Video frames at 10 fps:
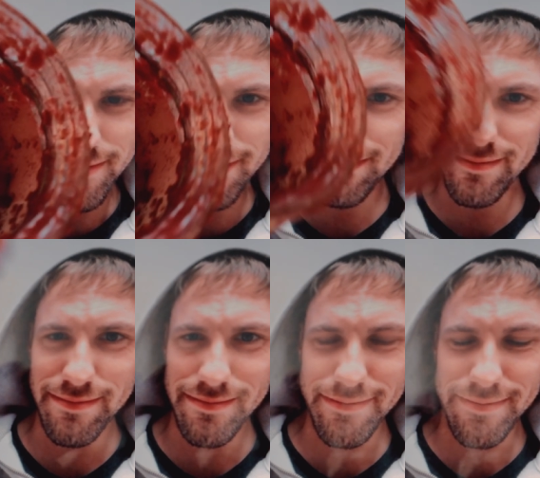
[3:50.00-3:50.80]
I don't,
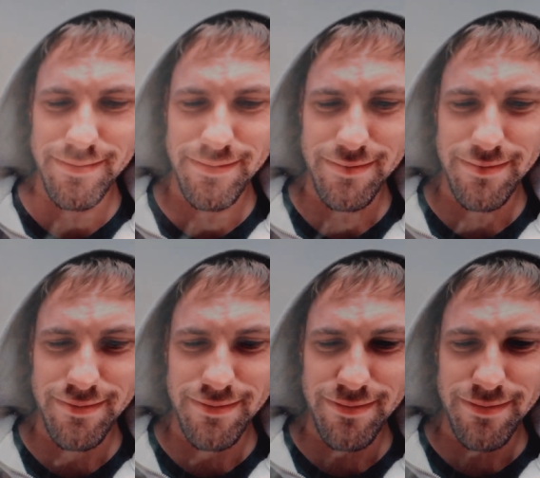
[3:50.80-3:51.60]

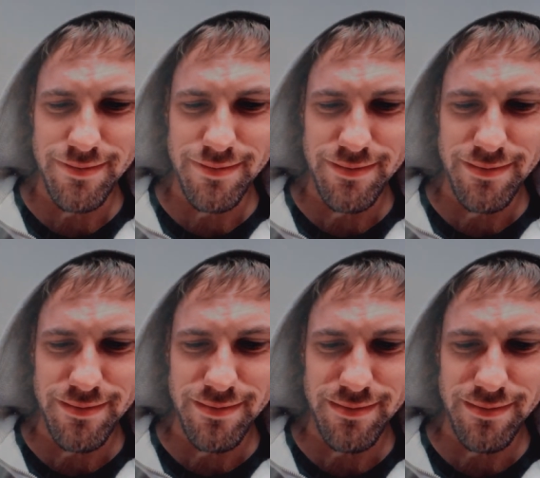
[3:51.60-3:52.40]
I think this
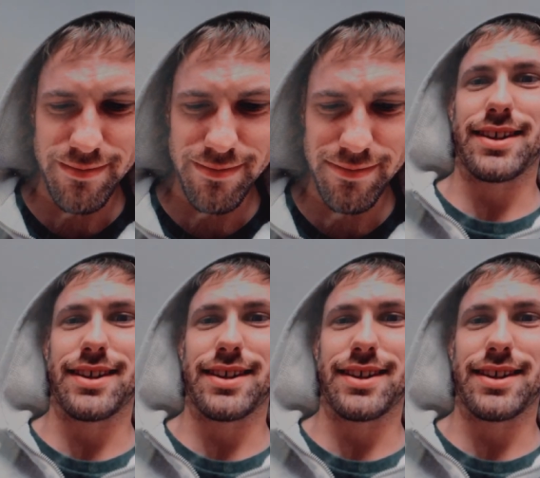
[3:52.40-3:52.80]
ball's broke.